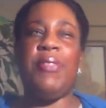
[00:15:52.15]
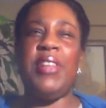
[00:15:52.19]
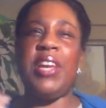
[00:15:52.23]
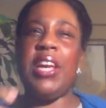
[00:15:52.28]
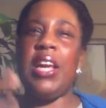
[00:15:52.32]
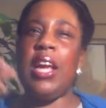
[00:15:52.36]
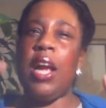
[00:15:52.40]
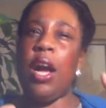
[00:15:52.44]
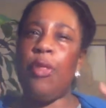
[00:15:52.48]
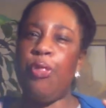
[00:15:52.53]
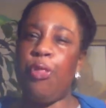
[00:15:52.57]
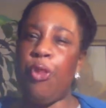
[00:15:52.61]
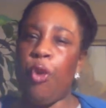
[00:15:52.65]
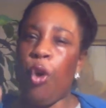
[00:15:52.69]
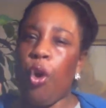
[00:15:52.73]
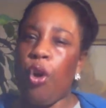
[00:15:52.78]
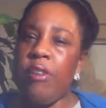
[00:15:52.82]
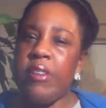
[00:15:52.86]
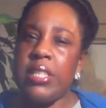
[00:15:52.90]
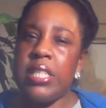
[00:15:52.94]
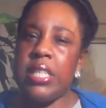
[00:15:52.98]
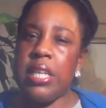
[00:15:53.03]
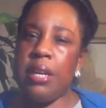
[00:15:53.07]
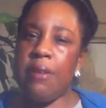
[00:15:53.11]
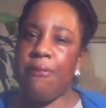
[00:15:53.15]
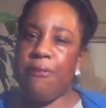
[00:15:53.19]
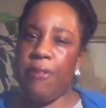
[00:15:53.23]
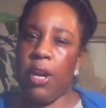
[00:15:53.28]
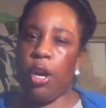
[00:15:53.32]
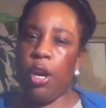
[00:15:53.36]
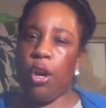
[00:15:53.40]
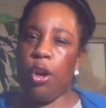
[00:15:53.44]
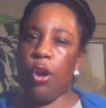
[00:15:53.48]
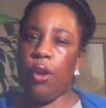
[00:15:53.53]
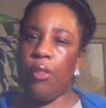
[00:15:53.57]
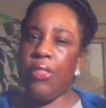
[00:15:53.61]
the authority
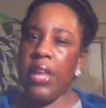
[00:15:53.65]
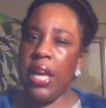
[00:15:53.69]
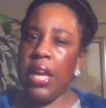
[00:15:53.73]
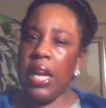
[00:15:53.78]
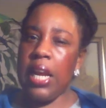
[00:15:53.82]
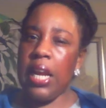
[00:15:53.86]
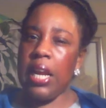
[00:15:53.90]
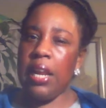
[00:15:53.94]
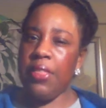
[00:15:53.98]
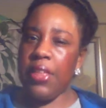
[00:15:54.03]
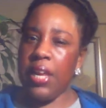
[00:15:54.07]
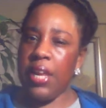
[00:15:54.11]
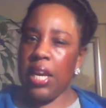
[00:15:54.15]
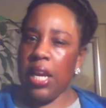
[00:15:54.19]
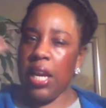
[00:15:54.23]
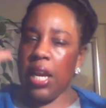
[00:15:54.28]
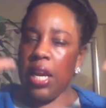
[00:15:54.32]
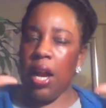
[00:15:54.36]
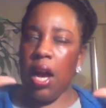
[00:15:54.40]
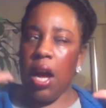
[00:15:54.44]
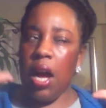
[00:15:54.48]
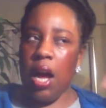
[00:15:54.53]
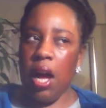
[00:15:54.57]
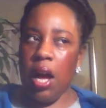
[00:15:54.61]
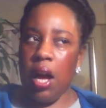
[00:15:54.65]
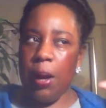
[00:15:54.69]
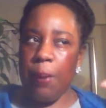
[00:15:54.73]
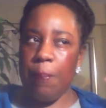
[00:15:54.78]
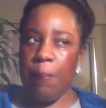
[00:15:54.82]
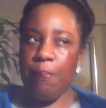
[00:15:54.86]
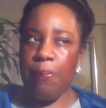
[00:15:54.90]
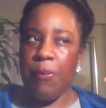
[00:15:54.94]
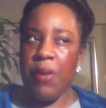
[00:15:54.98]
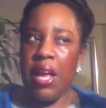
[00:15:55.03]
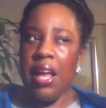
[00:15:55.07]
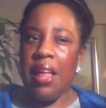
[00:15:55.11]
figure the the
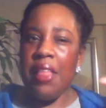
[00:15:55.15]
um,